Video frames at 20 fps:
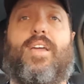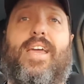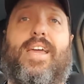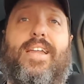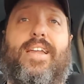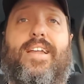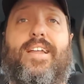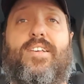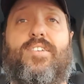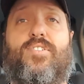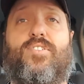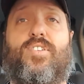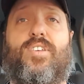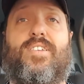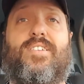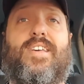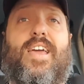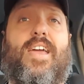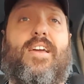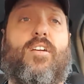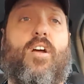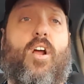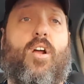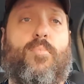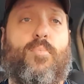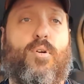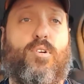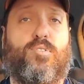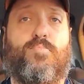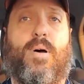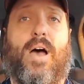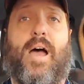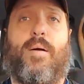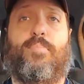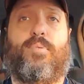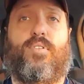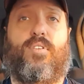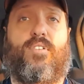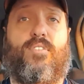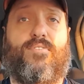and it is to date our most
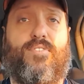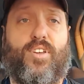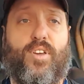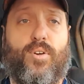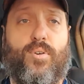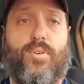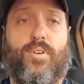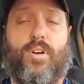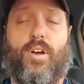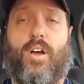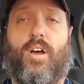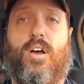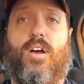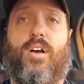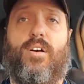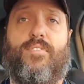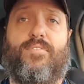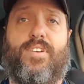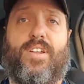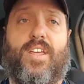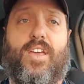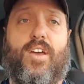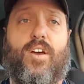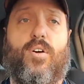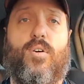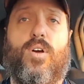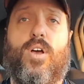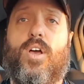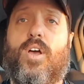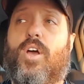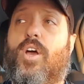popular video.